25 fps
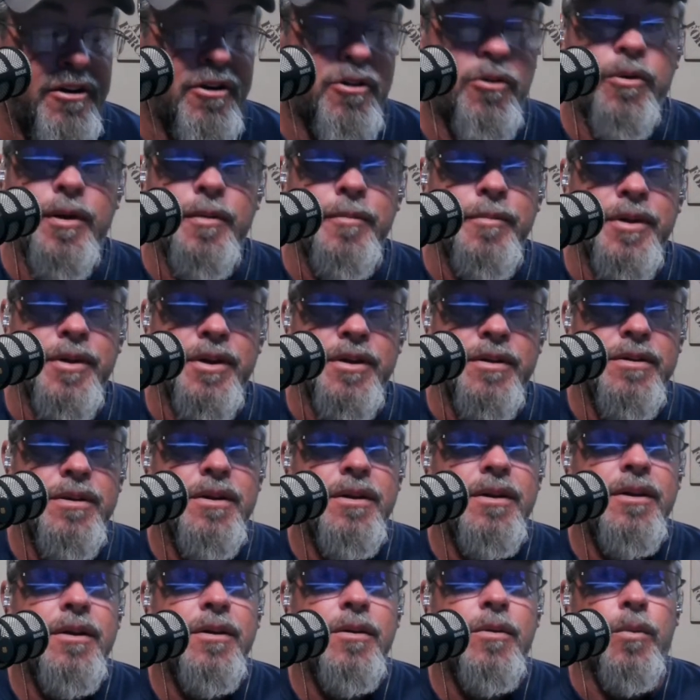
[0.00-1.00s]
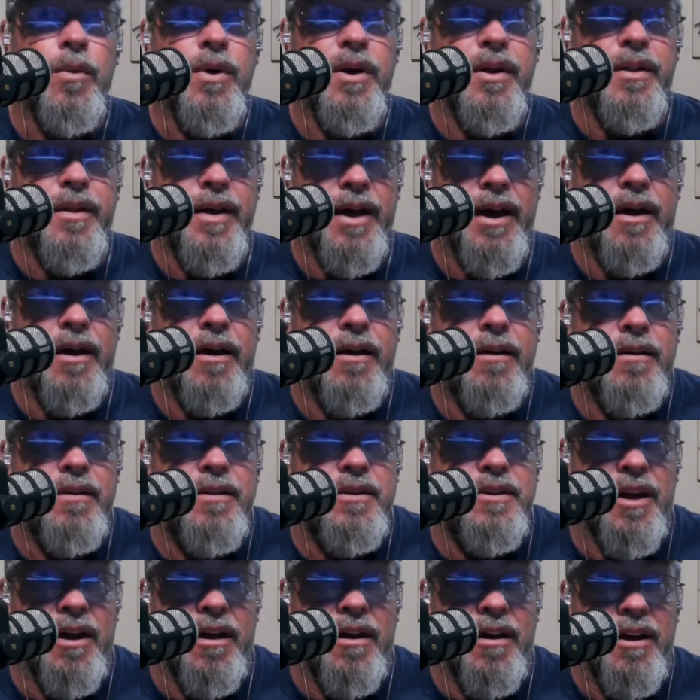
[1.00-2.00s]
equipment
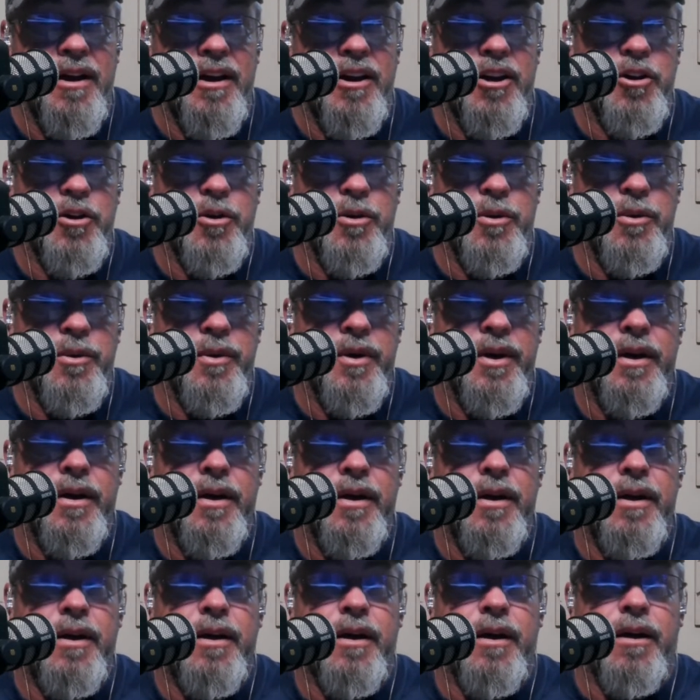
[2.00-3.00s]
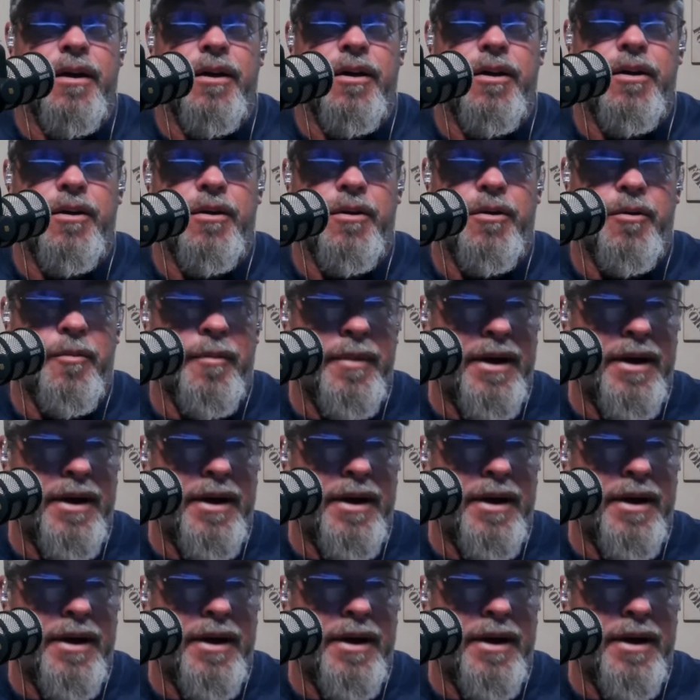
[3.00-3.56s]
without telling you. Oh